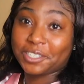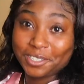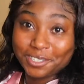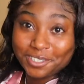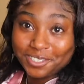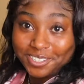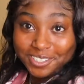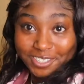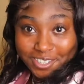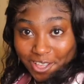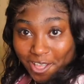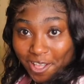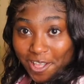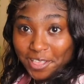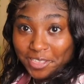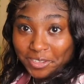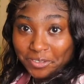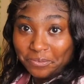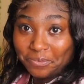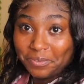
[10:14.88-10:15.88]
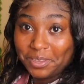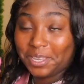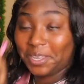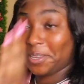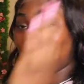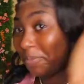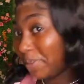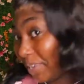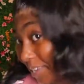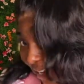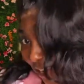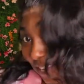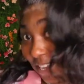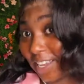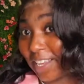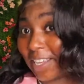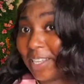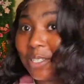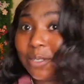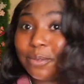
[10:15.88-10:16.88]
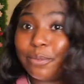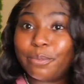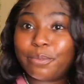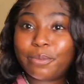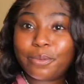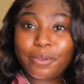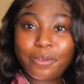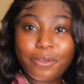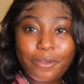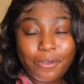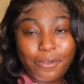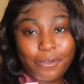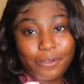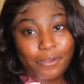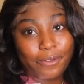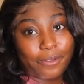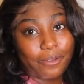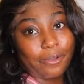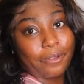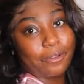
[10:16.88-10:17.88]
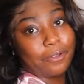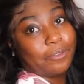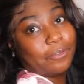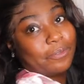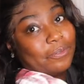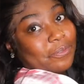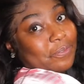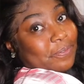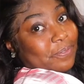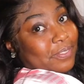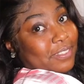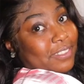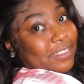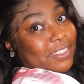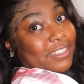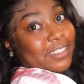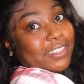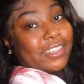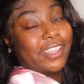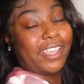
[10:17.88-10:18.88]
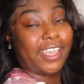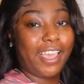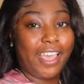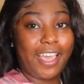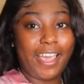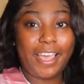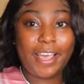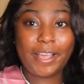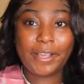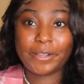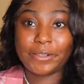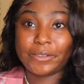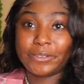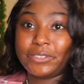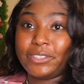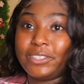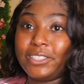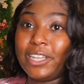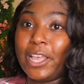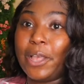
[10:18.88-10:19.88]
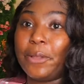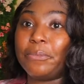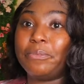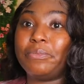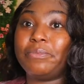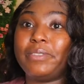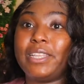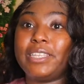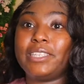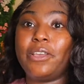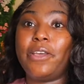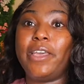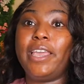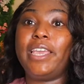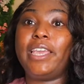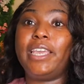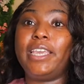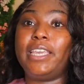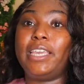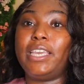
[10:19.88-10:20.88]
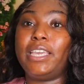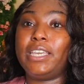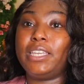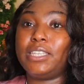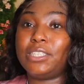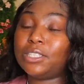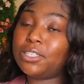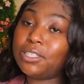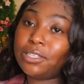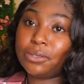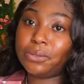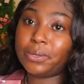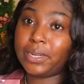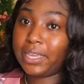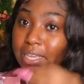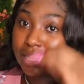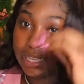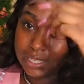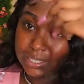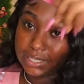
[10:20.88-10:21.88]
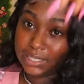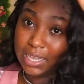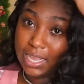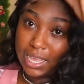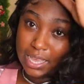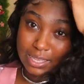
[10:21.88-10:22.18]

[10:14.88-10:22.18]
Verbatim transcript: Secret is calling me because woo. Oh, so let's go ahead and get into this.